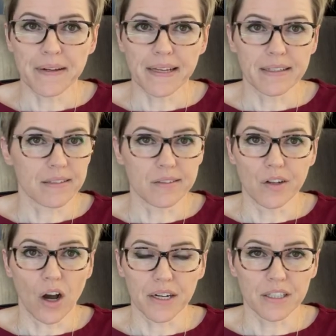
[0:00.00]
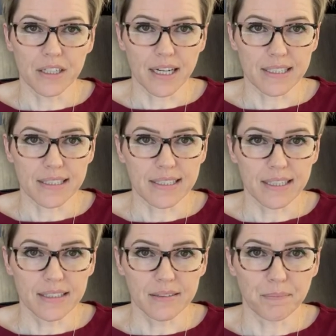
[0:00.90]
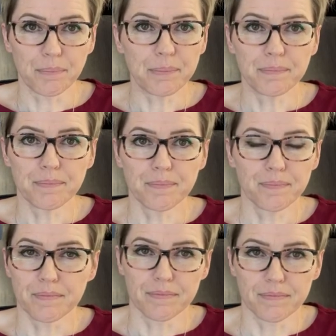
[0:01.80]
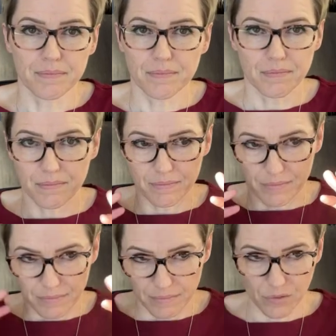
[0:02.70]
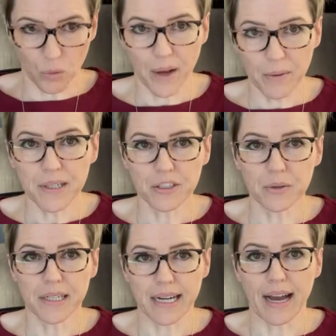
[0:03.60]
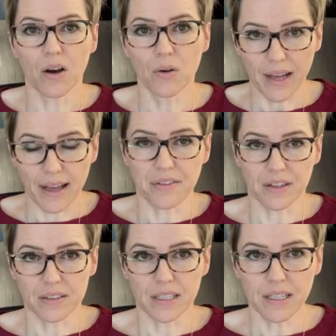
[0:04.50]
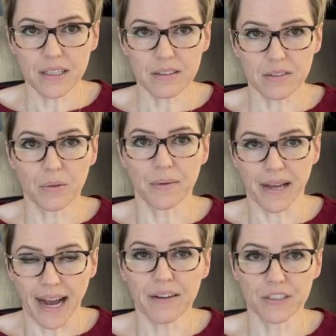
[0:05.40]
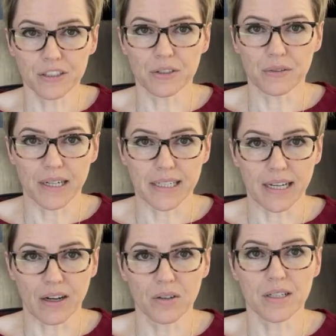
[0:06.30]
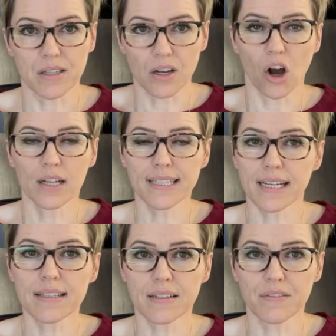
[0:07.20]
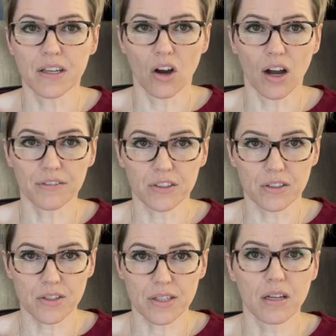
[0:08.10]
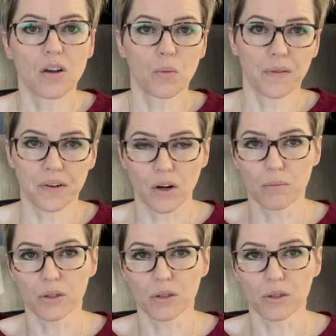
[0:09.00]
The way we do it now, ethically, the way we have to do it right now, is the contents of the offers, when there are multiple offers on the table, are not disclosed